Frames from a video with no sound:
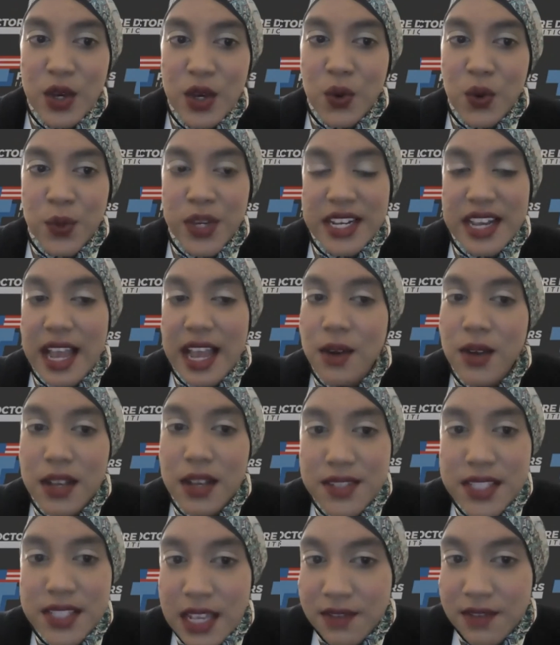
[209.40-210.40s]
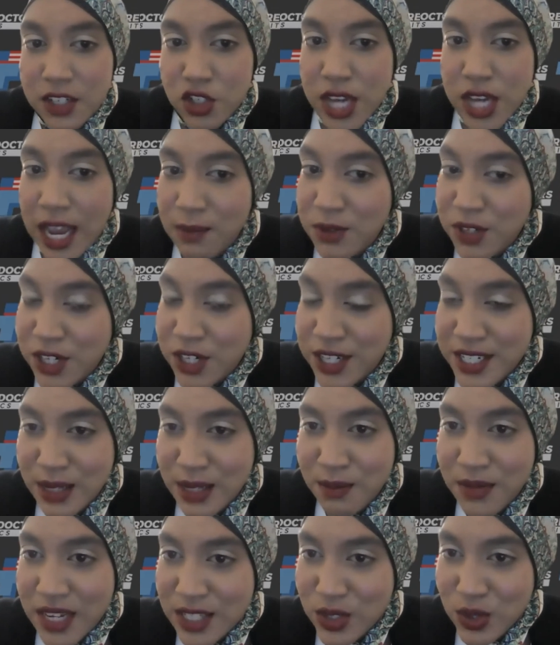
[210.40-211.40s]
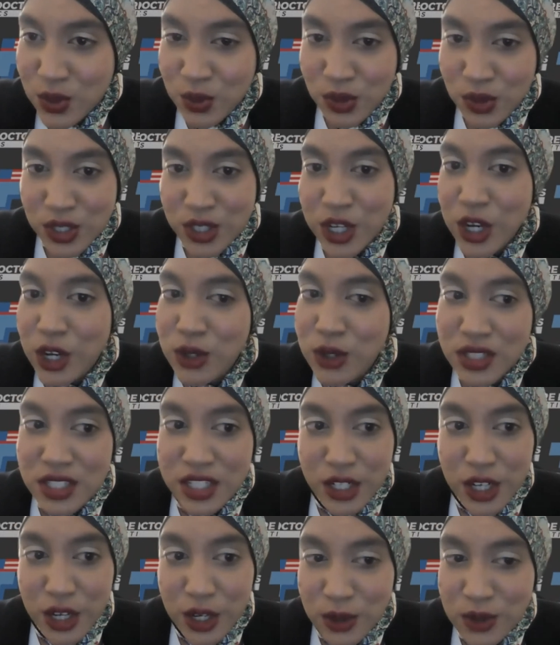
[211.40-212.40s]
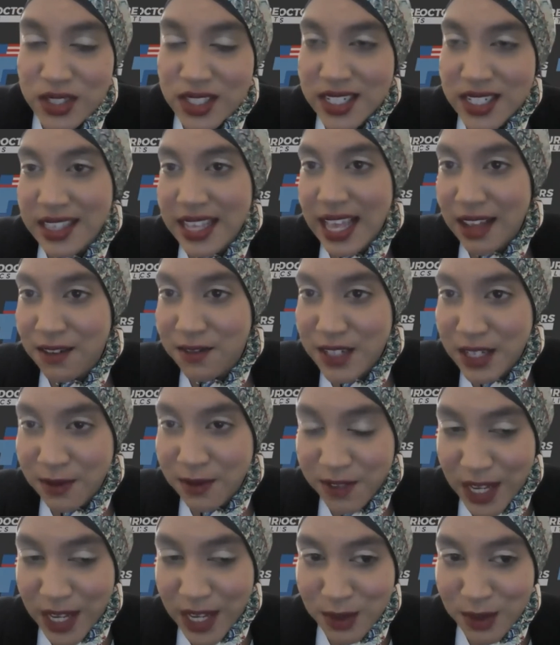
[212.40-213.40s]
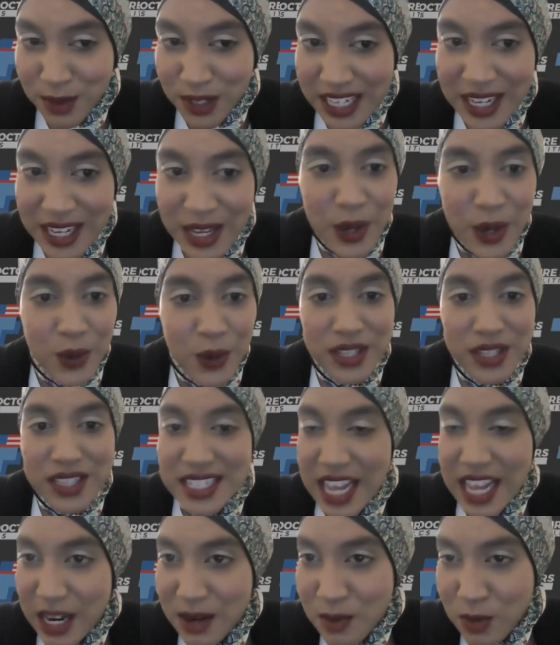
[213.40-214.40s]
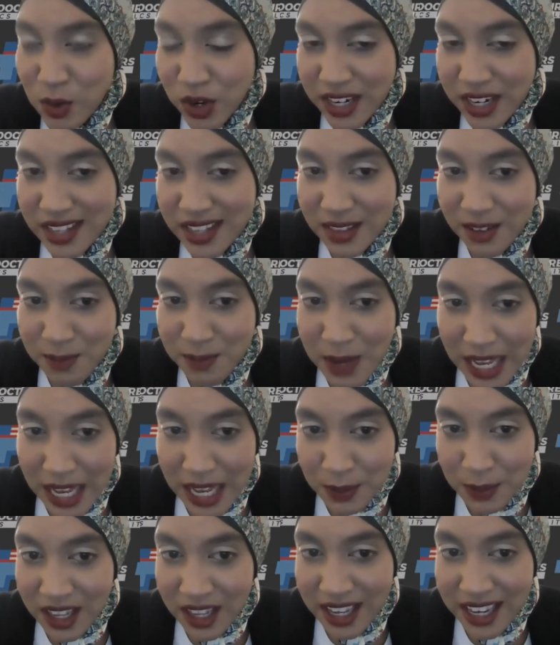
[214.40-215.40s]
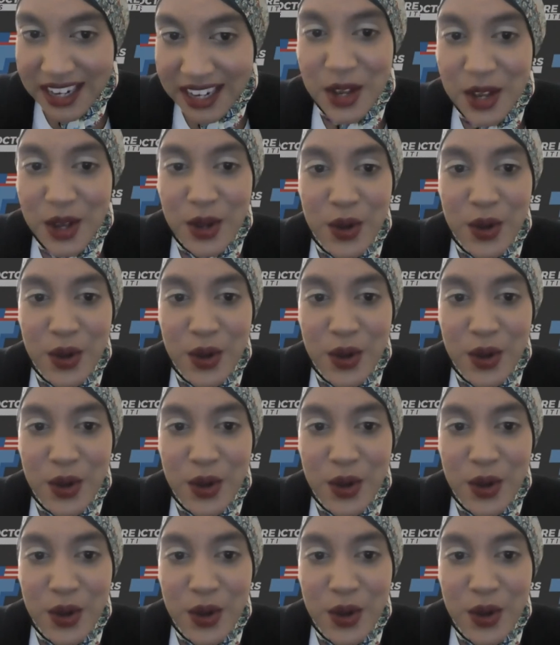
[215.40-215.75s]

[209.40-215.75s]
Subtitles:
We now have 7 chapters in med schools coast to coast in the FDIP family, with 10 more in the pipeline.